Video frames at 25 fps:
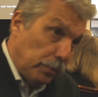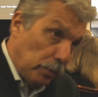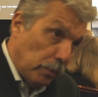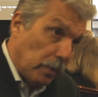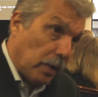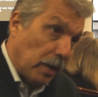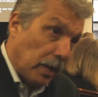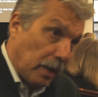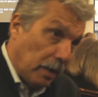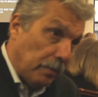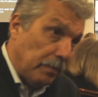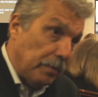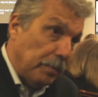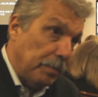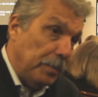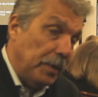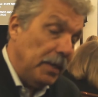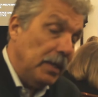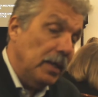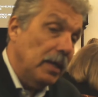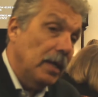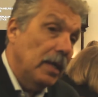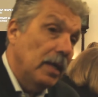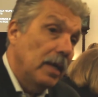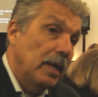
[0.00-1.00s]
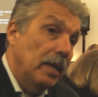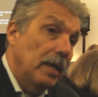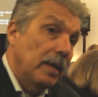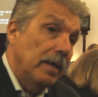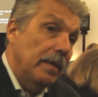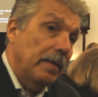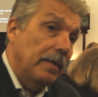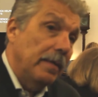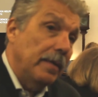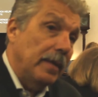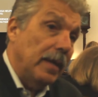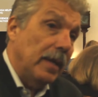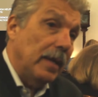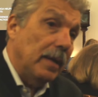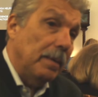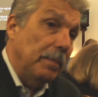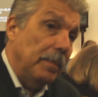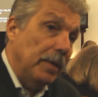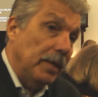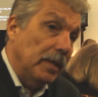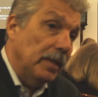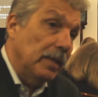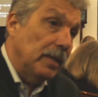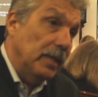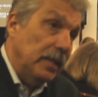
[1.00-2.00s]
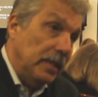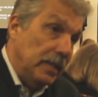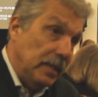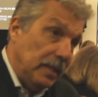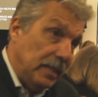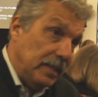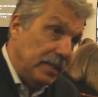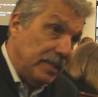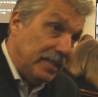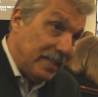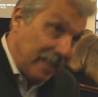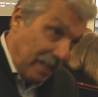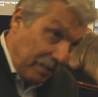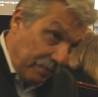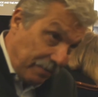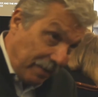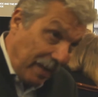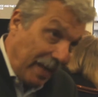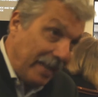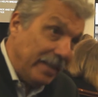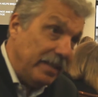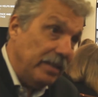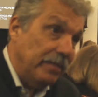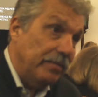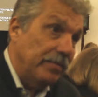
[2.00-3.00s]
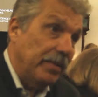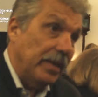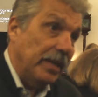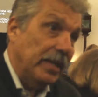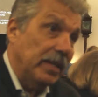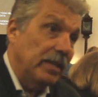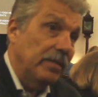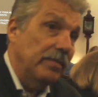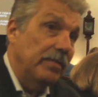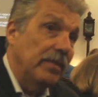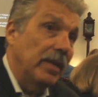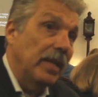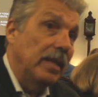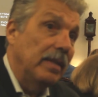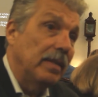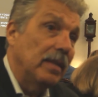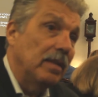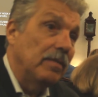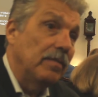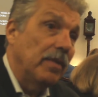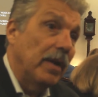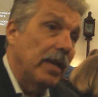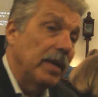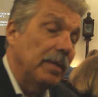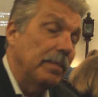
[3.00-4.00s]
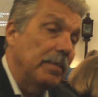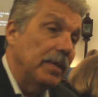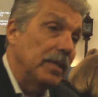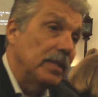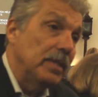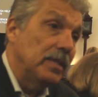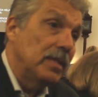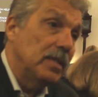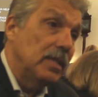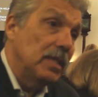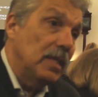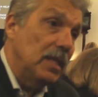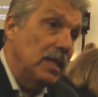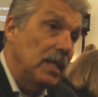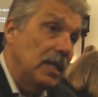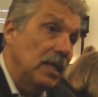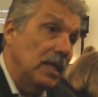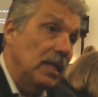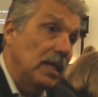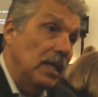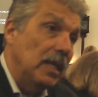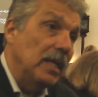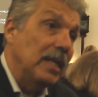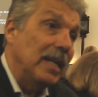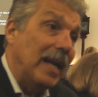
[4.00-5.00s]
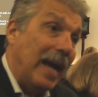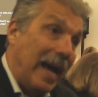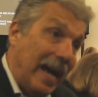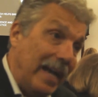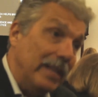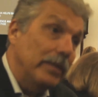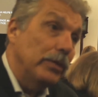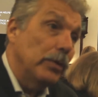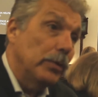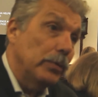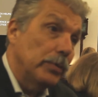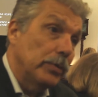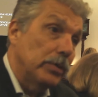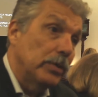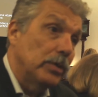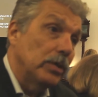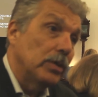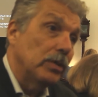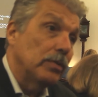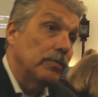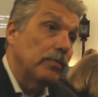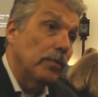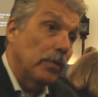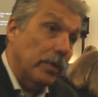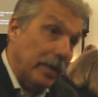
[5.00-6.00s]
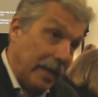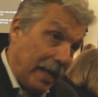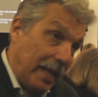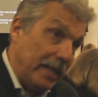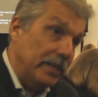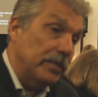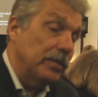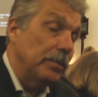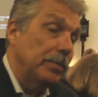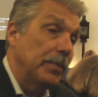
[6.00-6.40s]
to our government that amygdalin is safe and effective, and that vitamin C in high dosages for cancer